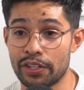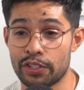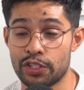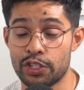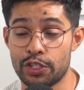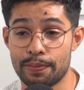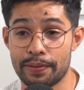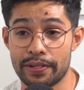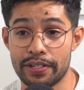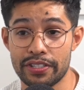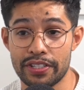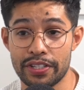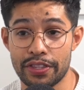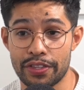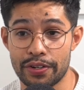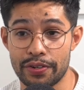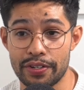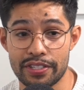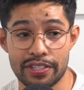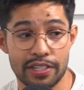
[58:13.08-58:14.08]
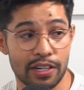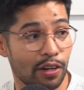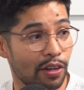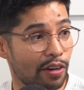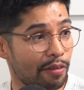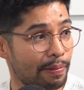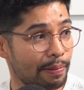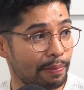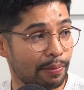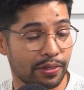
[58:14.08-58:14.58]
conspiracy theorists and a
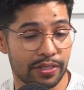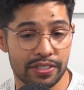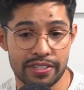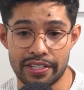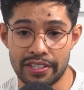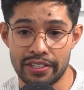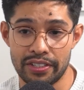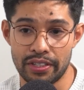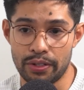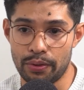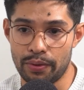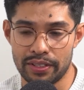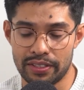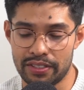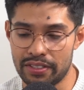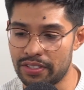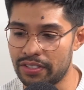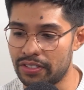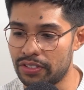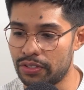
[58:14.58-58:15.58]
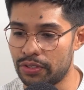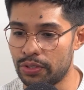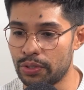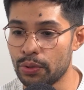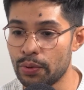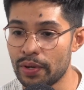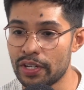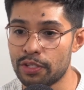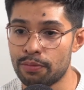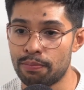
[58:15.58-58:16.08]
lot of people could say, you know what, this is just
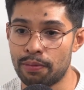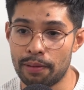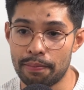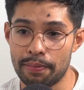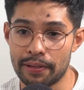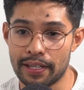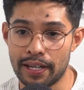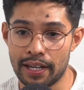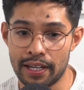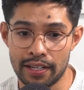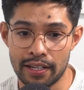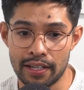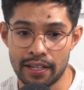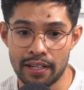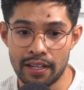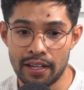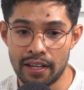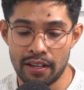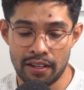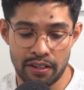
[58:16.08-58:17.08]
US propaganda.